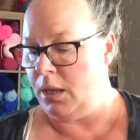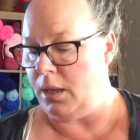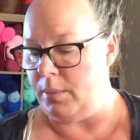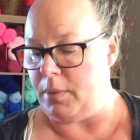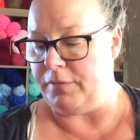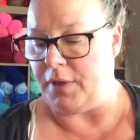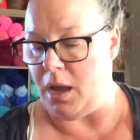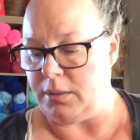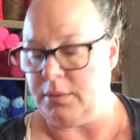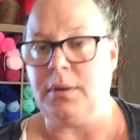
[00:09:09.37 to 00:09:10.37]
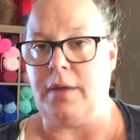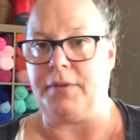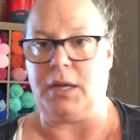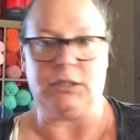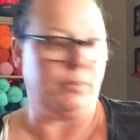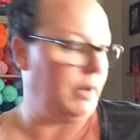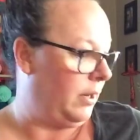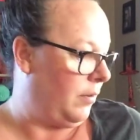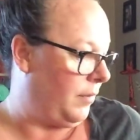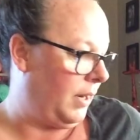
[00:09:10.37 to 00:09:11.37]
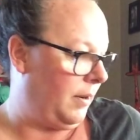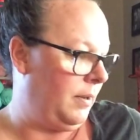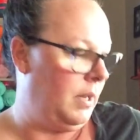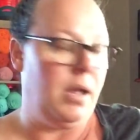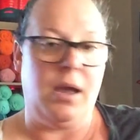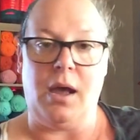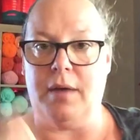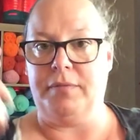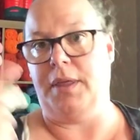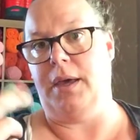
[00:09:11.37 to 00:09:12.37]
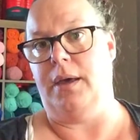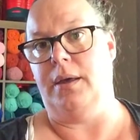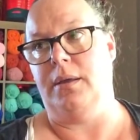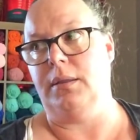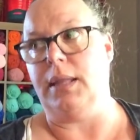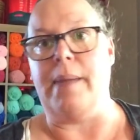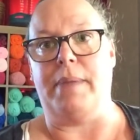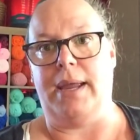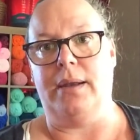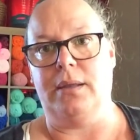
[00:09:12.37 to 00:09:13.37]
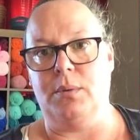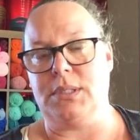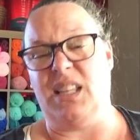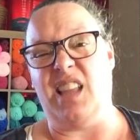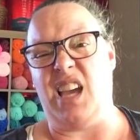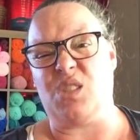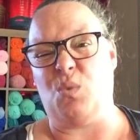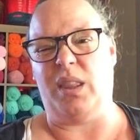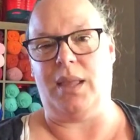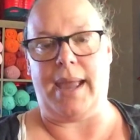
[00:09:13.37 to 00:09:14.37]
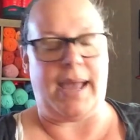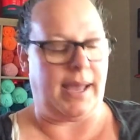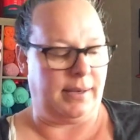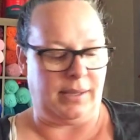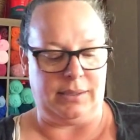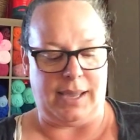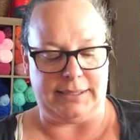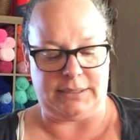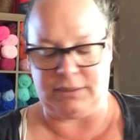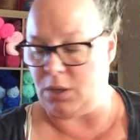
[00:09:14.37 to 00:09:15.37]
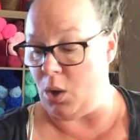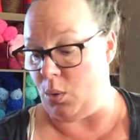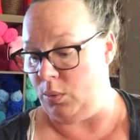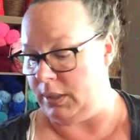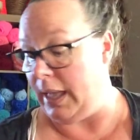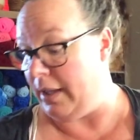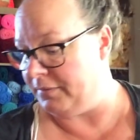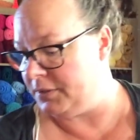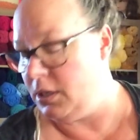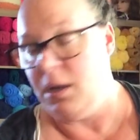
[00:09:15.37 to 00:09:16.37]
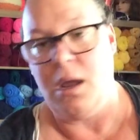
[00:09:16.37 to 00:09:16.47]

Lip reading: of cotton. I forgot to bring it over here. Of the limeade. It was the last one they had. The last cone left.